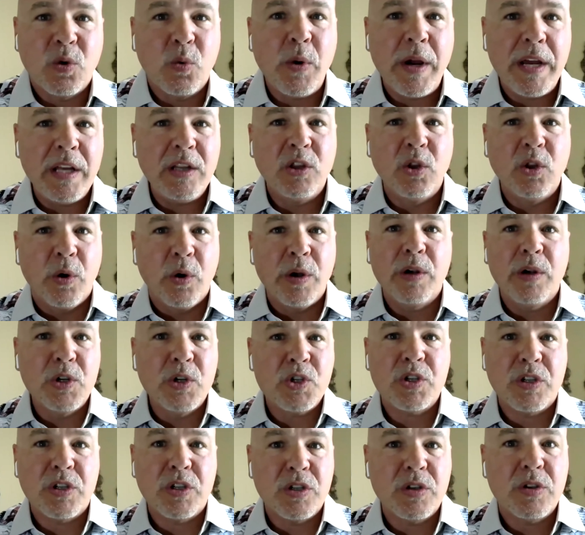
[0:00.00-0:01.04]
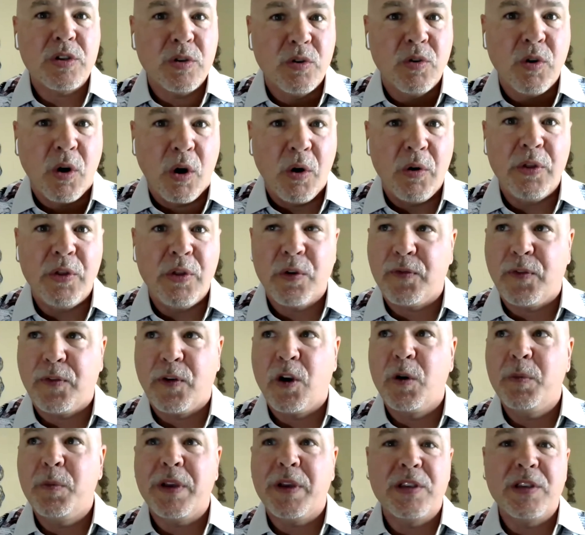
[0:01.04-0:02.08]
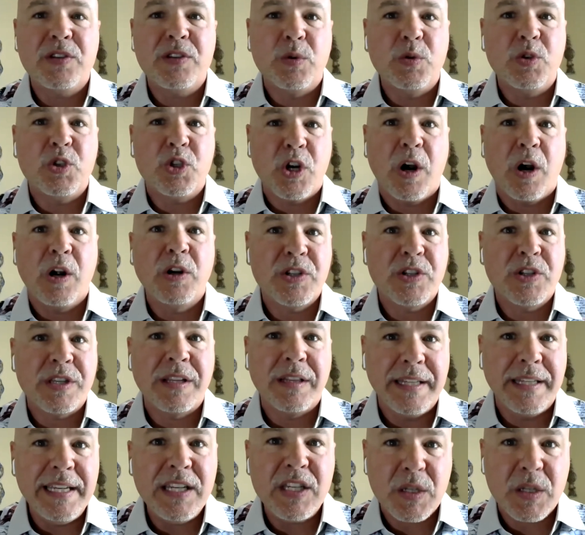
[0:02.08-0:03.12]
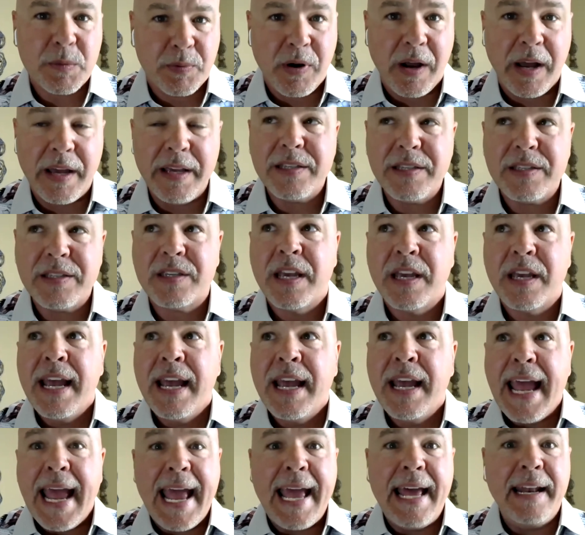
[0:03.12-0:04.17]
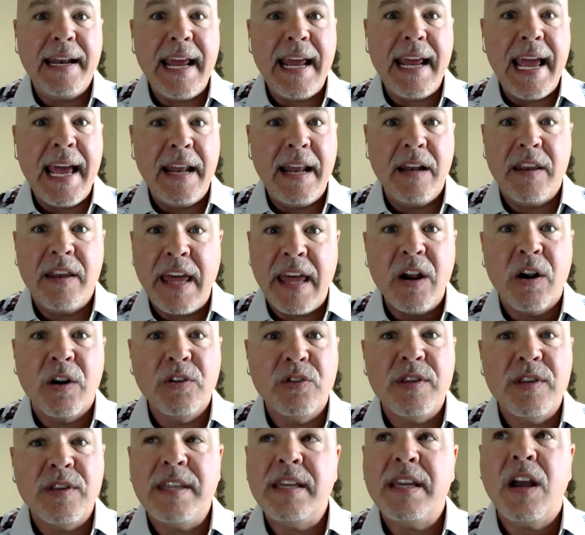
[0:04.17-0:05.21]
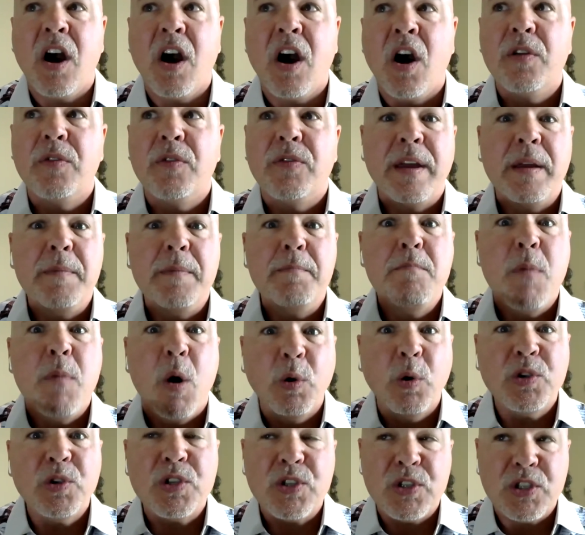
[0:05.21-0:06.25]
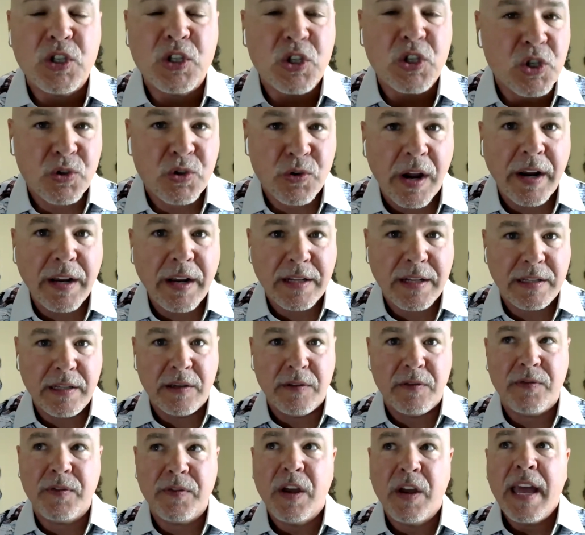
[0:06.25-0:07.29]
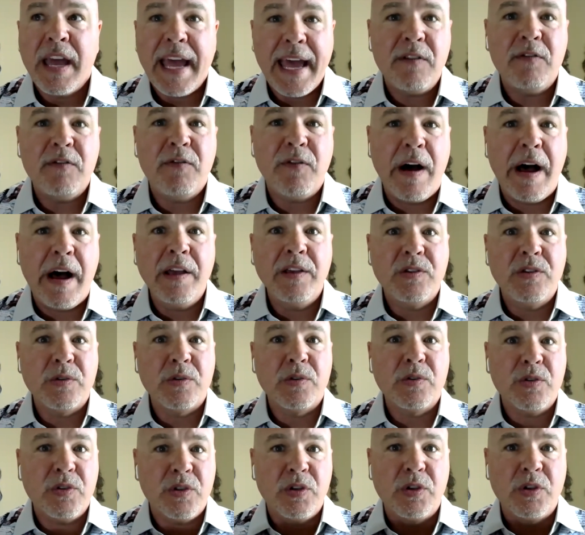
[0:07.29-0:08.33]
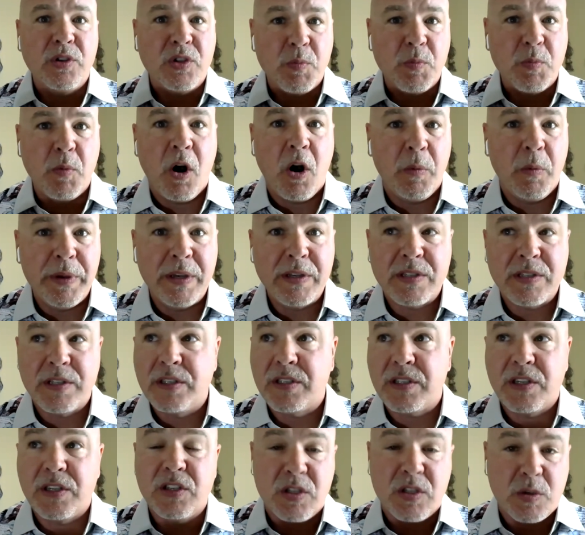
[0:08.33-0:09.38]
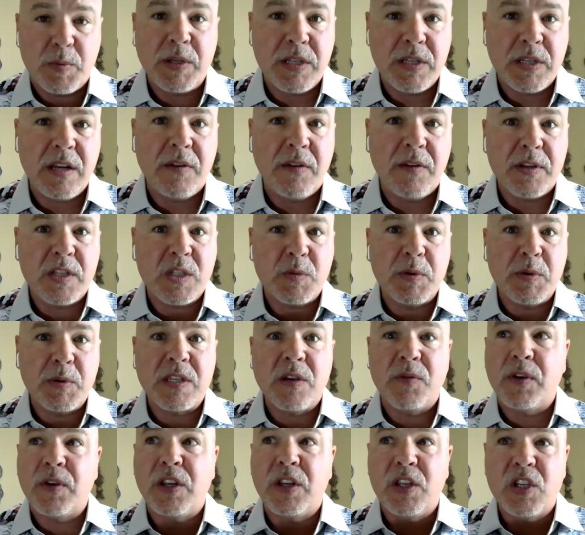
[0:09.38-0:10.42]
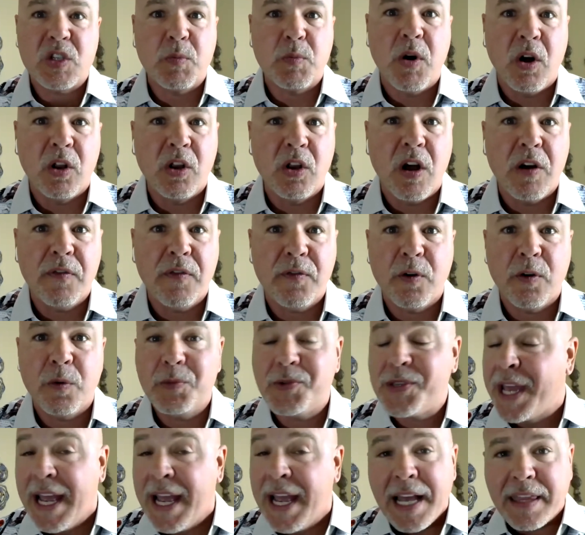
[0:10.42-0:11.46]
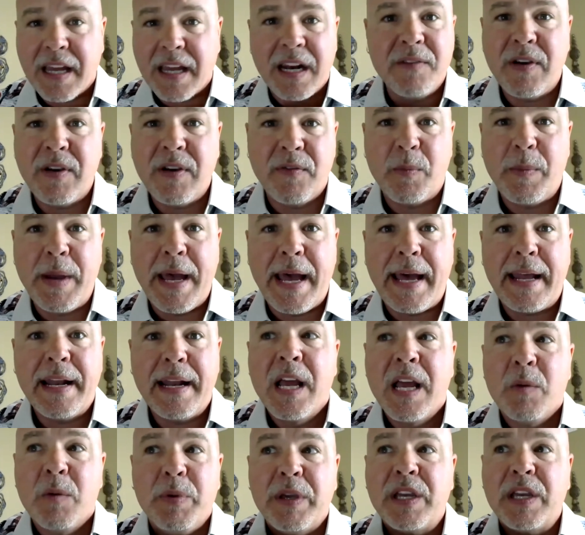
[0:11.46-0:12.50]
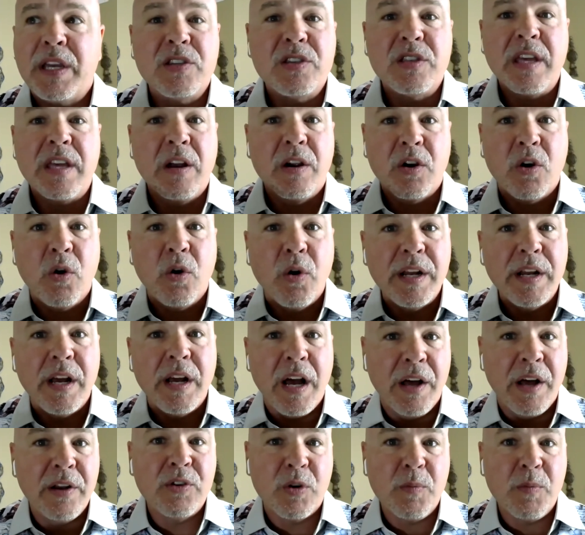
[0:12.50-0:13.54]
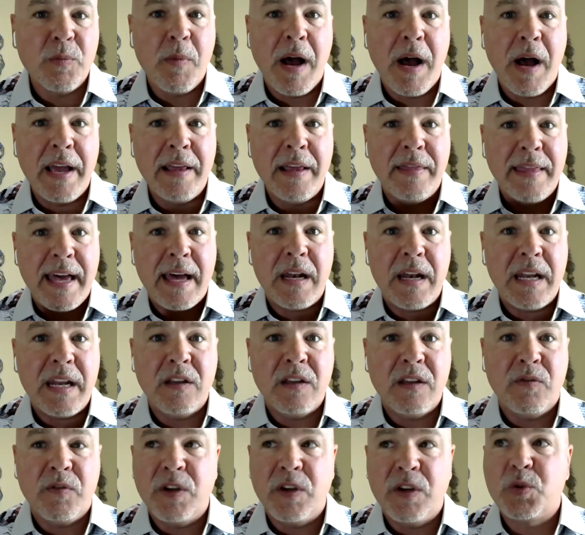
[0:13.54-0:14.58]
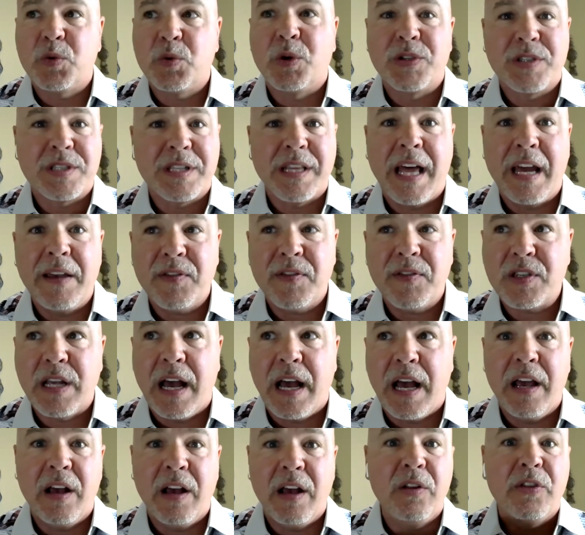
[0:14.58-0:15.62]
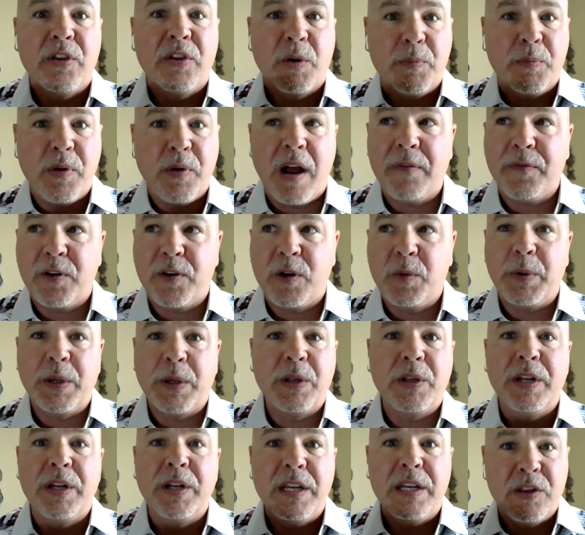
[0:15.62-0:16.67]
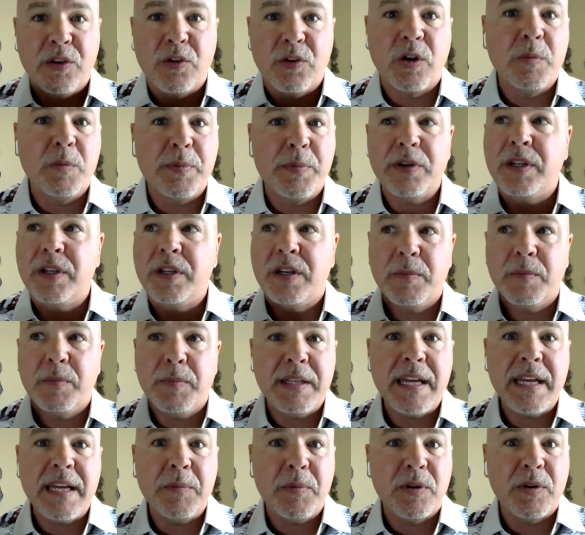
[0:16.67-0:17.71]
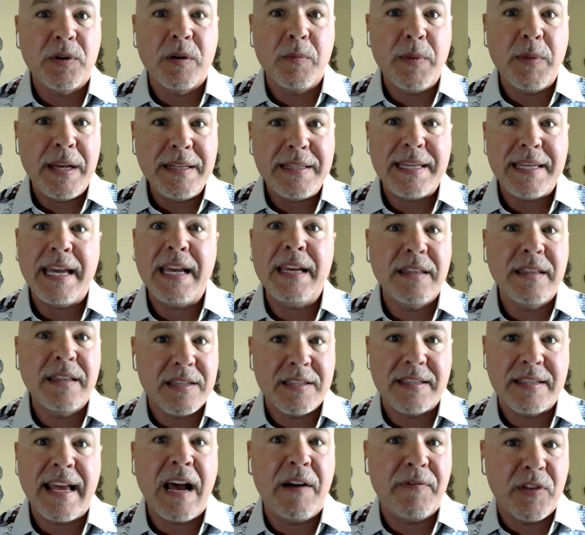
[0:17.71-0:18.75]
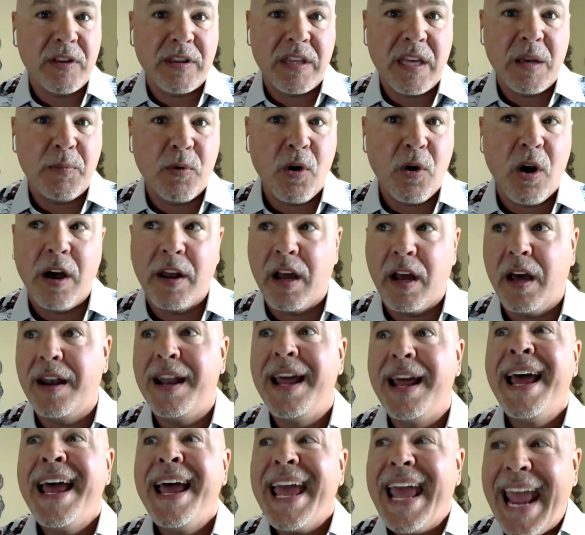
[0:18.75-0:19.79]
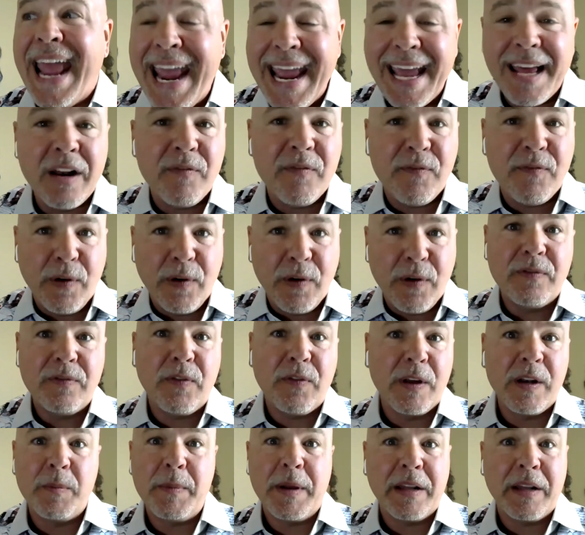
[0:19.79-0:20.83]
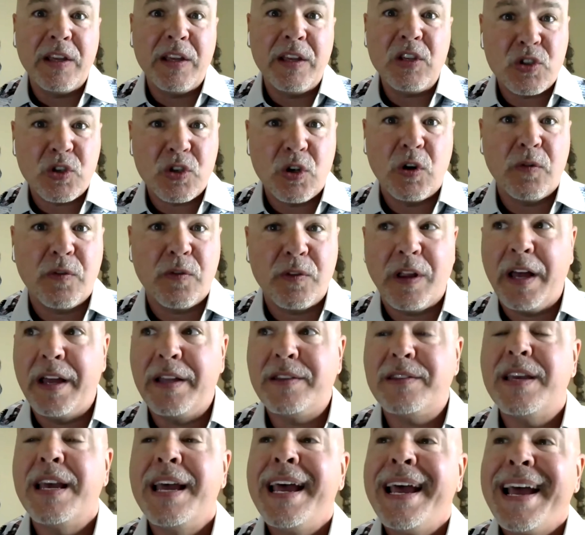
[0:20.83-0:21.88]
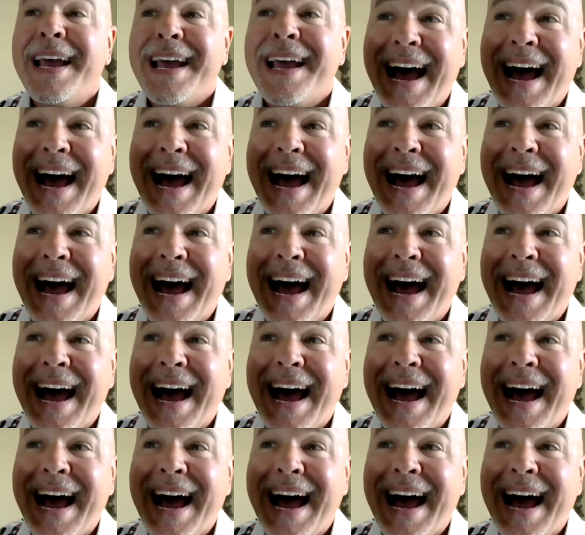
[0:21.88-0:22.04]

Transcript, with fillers: that the way lawyers should grow their firm is to charge the least price. And, and they are the, are the most destructive advisors to small businesses, specific, specifically small law firms that I've ever met, because they're going to undermine that individual's lifestyle, their profitability, and their ability to be able to maintain the staff that they brought on and fundamentally serve clients.